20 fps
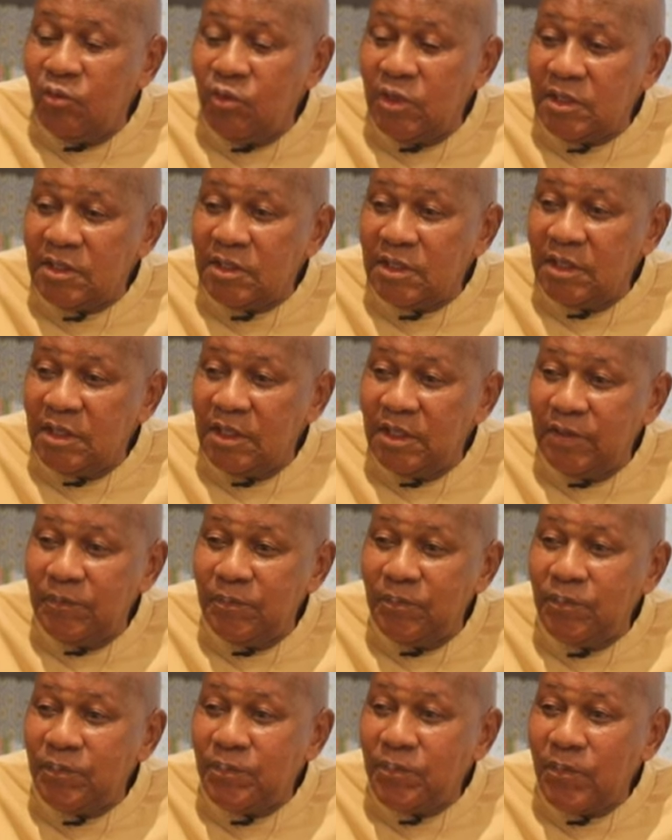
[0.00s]
obviously
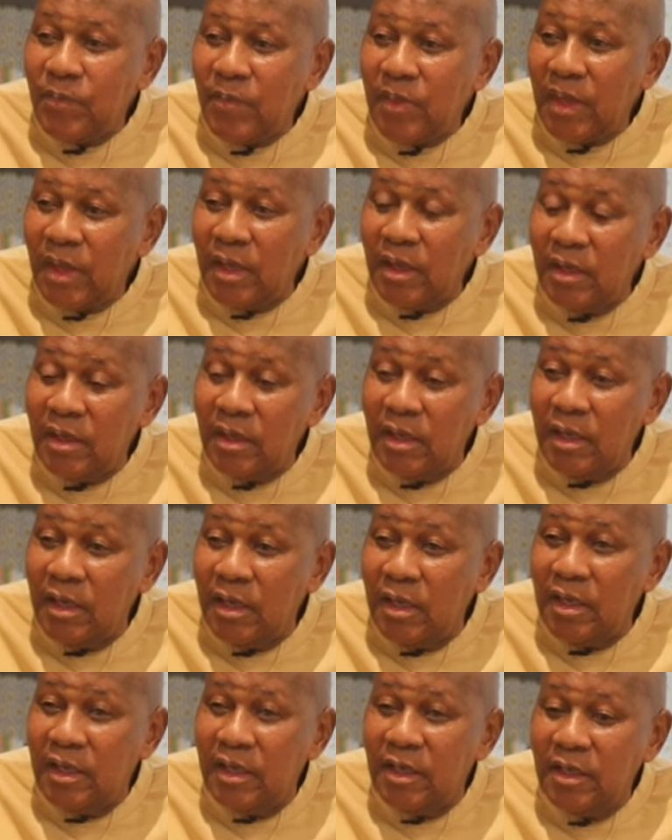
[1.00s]

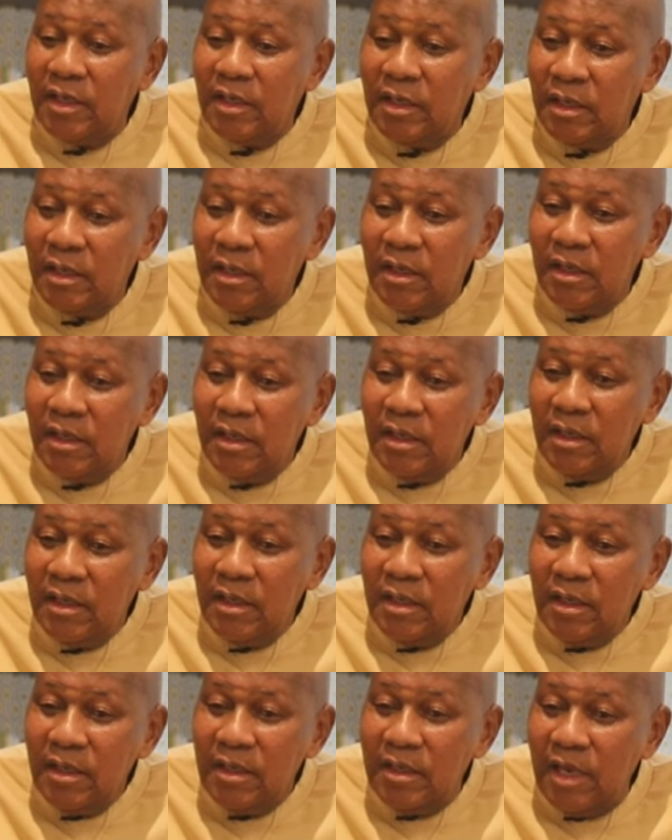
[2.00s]
uh,
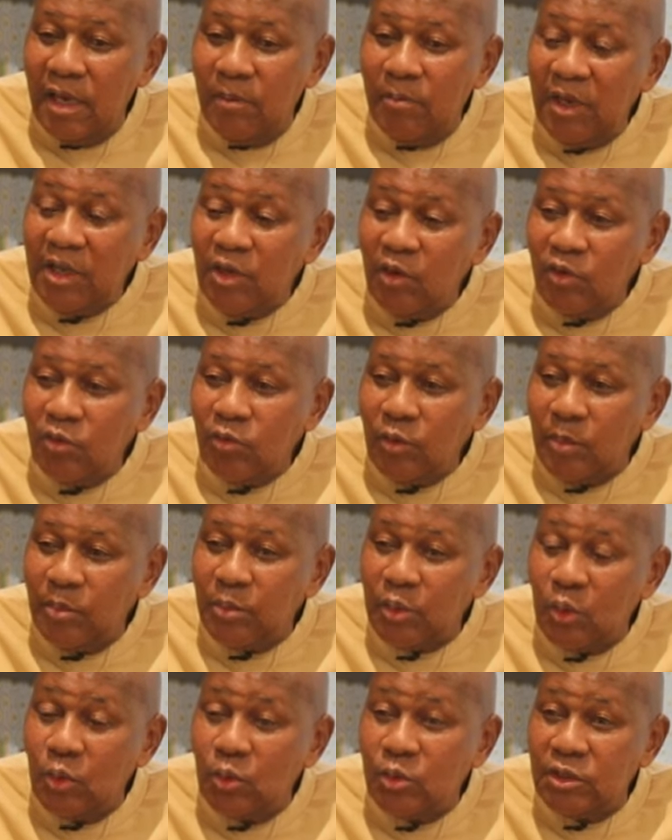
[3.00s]
their manner of
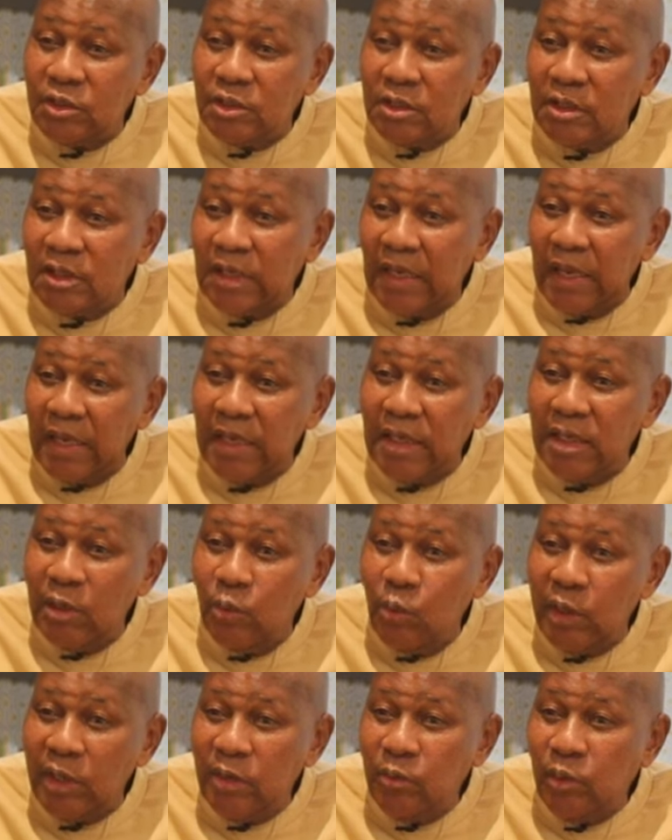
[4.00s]
approach and the
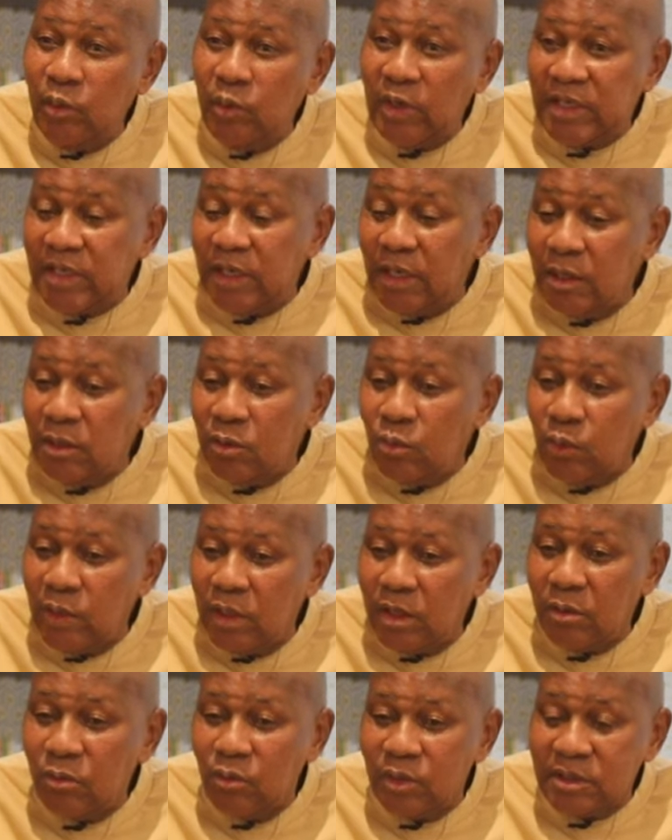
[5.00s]
way we were dealt
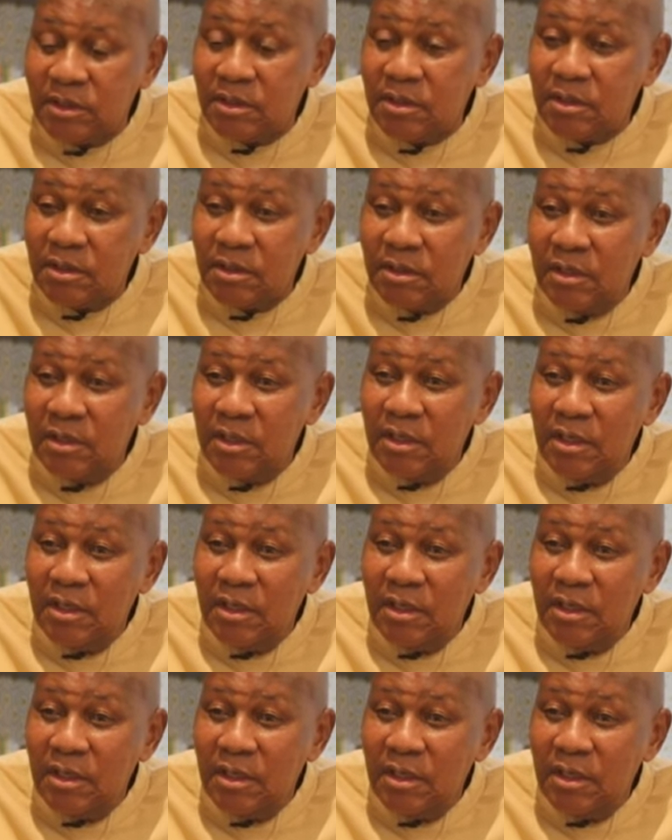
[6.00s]
with was